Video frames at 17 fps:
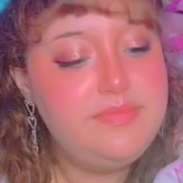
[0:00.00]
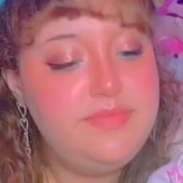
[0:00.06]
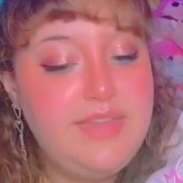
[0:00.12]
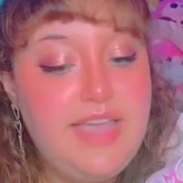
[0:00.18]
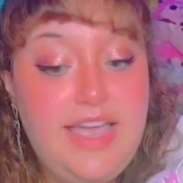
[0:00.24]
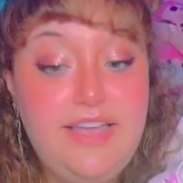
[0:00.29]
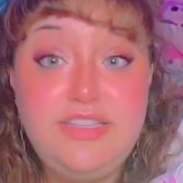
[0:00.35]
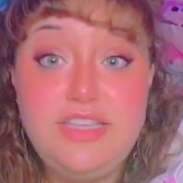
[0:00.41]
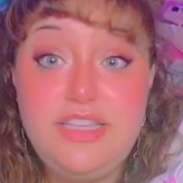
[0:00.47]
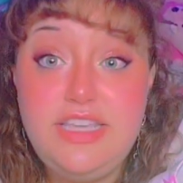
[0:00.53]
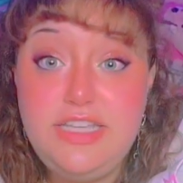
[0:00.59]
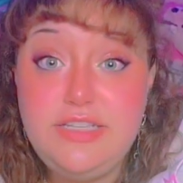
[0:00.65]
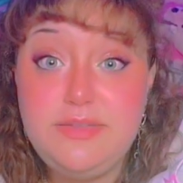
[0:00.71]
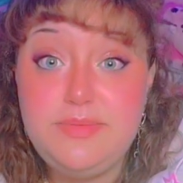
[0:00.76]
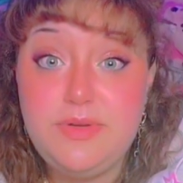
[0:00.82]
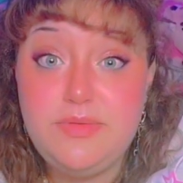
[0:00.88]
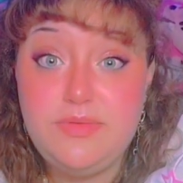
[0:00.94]
I also like
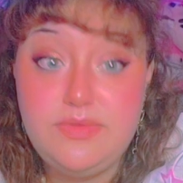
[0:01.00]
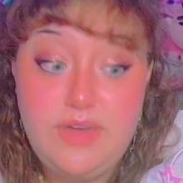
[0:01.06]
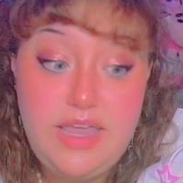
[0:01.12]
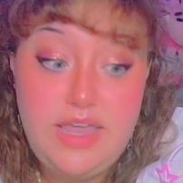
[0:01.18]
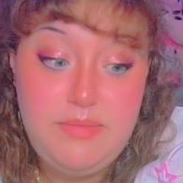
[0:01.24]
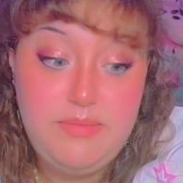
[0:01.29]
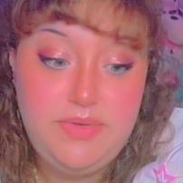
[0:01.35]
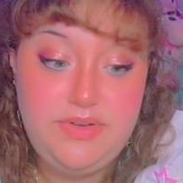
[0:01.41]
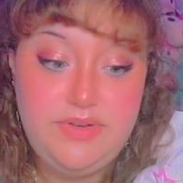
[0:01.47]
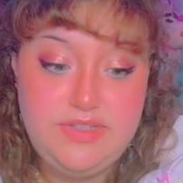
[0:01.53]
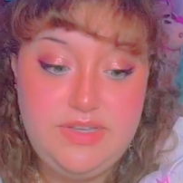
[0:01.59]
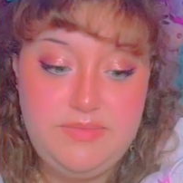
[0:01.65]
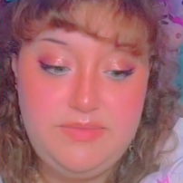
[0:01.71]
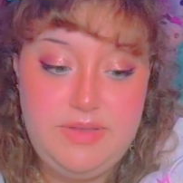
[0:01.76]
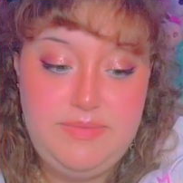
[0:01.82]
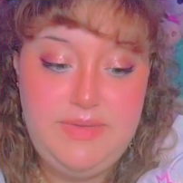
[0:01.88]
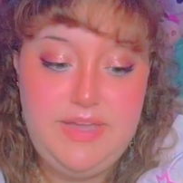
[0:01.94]
to put rainbows on
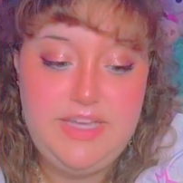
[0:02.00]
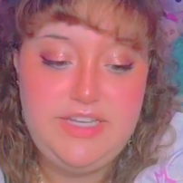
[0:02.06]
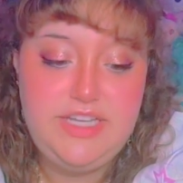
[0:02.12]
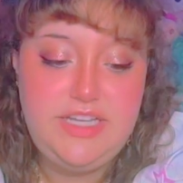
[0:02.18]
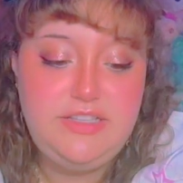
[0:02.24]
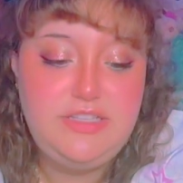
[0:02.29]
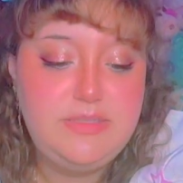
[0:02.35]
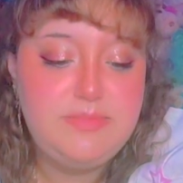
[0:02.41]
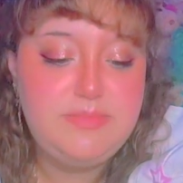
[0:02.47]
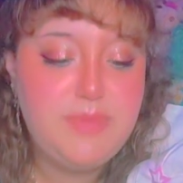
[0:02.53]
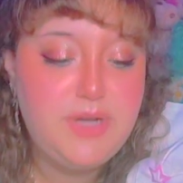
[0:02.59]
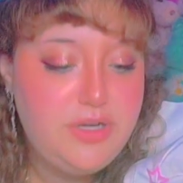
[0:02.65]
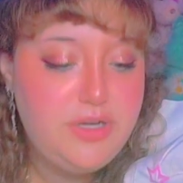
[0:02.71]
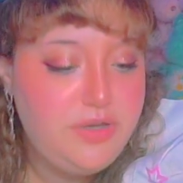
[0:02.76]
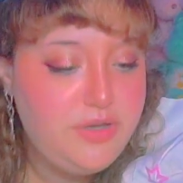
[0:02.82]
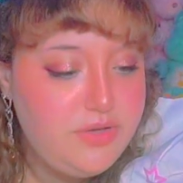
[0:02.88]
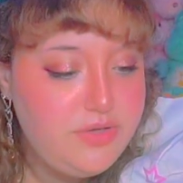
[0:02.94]
my page and
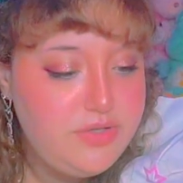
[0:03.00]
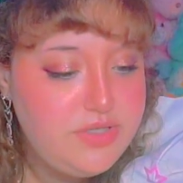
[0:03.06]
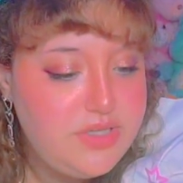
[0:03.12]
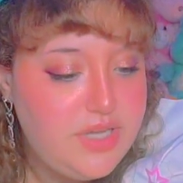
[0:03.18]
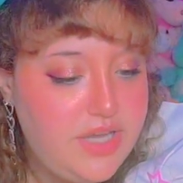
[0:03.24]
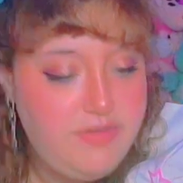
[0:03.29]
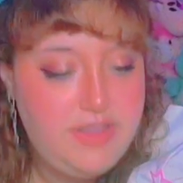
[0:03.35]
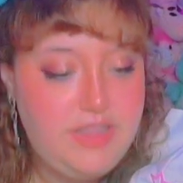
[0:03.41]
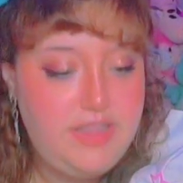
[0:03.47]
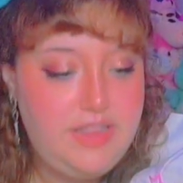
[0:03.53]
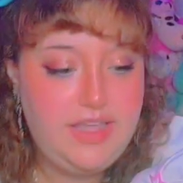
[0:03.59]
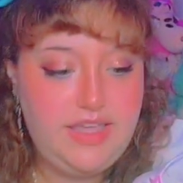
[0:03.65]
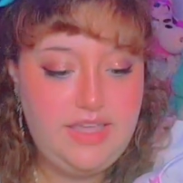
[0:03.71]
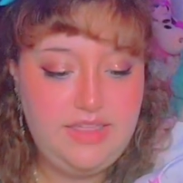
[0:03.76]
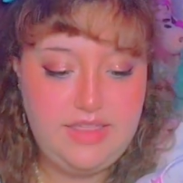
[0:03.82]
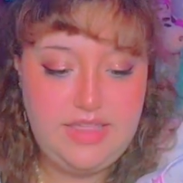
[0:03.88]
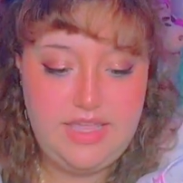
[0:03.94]
sparkles. I really
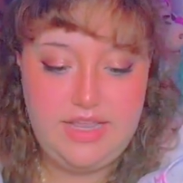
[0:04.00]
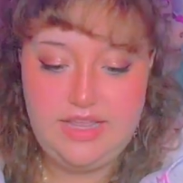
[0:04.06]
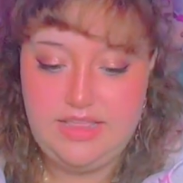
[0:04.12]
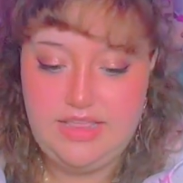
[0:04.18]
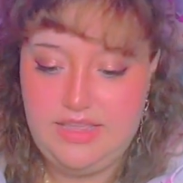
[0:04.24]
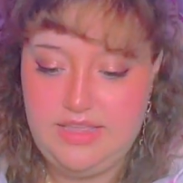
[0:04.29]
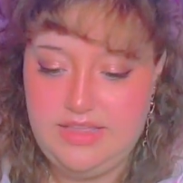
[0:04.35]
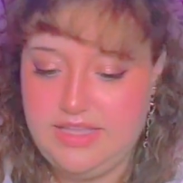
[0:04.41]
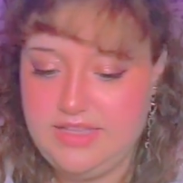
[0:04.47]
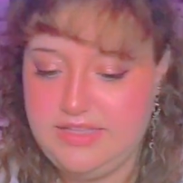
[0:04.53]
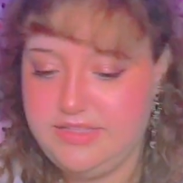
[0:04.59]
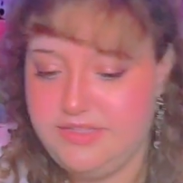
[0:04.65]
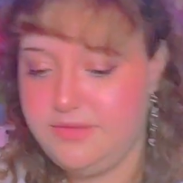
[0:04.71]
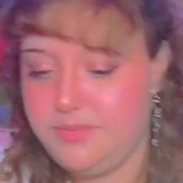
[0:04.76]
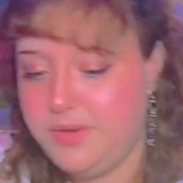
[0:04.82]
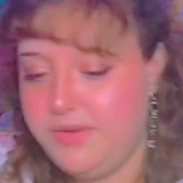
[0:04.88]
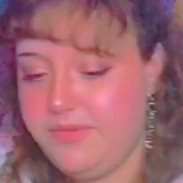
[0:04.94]
like that. I think that's
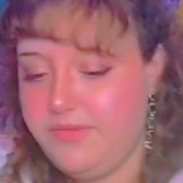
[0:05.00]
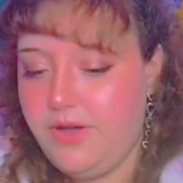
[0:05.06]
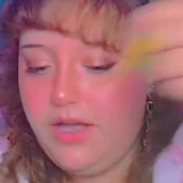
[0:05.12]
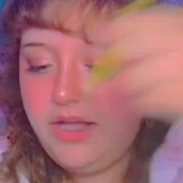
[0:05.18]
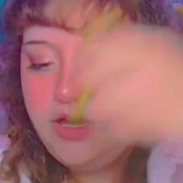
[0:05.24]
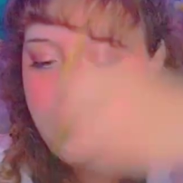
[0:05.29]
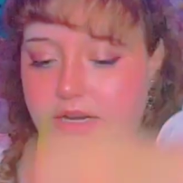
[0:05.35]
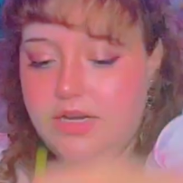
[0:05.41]
super fun.